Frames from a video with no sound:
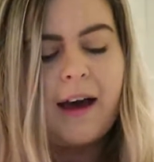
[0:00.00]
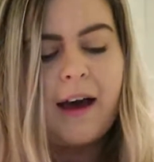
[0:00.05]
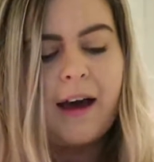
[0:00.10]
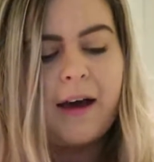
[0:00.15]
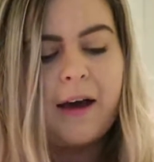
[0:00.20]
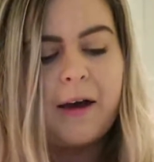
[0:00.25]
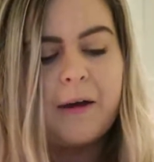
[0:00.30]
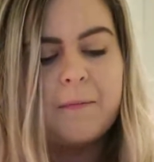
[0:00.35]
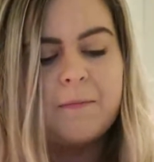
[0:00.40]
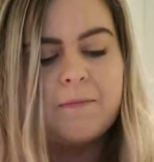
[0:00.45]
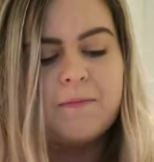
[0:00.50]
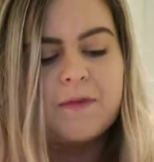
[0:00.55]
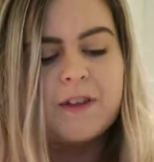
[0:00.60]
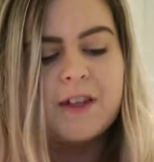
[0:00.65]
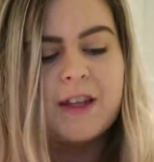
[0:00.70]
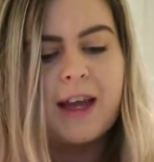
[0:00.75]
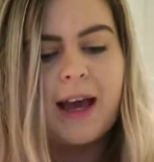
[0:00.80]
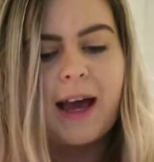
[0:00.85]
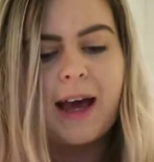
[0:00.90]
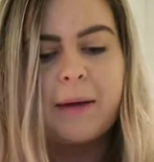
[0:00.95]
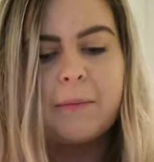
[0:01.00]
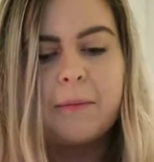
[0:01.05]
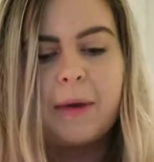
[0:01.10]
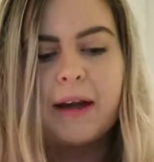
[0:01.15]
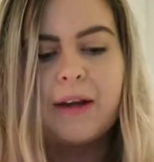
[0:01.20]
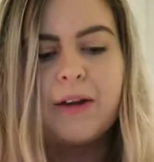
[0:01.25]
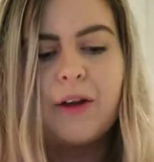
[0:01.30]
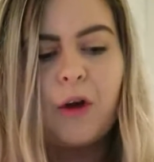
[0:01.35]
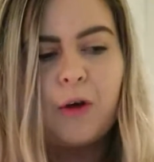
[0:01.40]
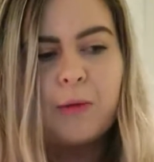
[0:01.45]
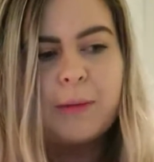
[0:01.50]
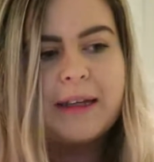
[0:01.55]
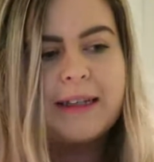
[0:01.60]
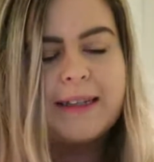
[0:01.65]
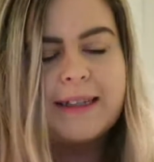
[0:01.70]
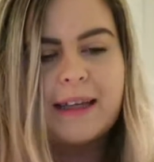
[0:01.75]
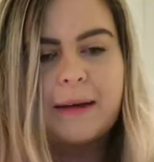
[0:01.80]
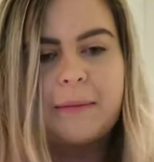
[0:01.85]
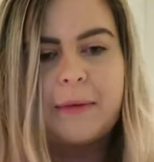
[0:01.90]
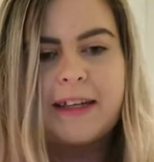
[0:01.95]
So yeah, by no
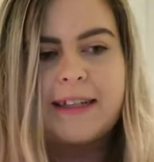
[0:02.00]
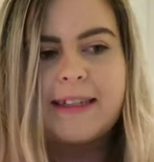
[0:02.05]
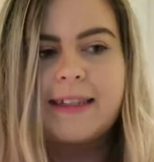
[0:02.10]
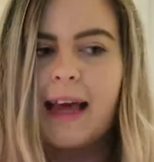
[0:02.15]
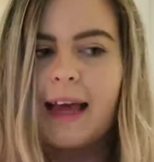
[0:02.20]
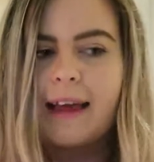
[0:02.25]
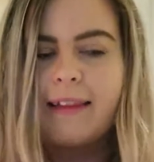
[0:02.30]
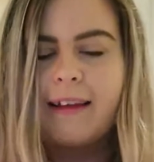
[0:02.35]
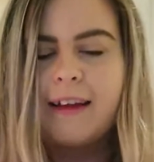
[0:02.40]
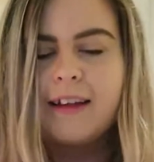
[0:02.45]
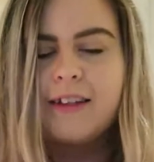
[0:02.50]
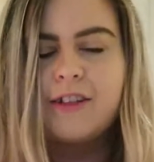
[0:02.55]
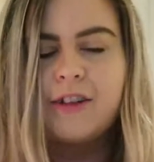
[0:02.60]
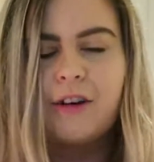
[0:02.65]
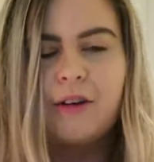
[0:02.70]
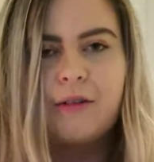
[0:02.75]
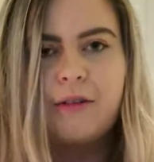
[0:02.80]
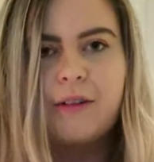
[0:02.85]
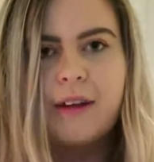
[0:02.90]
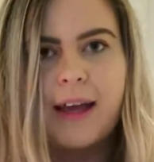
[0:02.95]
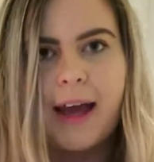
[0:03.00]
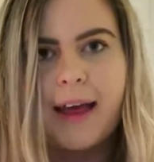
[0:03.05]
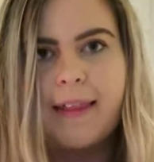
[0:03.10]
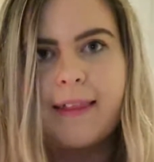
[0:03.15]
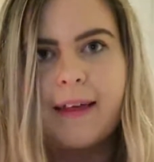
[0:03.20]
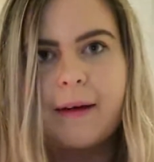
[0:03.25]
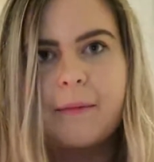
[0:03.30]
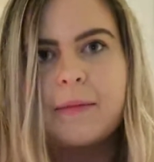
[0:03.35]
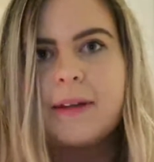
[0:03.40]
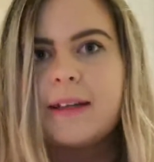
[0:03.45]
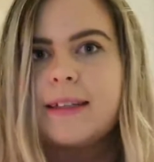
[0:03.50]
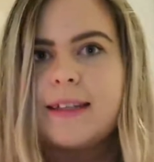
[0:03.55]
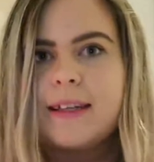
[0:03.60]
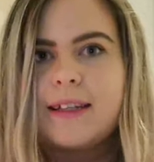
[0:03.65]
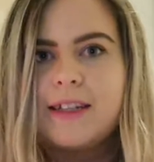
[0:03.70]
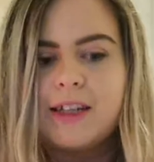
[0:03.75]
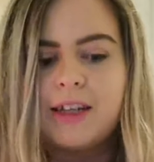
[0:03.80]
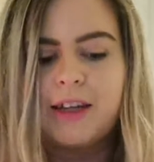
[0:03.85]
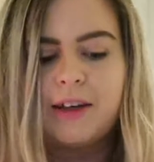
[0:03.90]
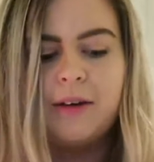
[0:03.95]
means am I saying that I don't get them, because I
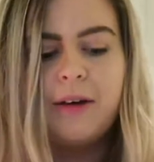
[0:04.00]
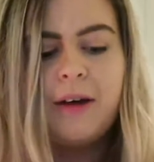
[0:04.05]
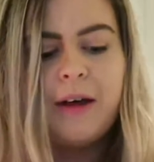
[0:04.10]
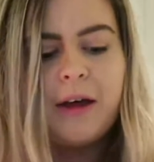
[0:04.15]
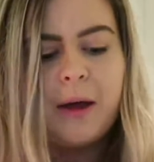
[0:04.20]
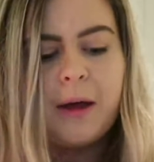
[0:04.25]
do.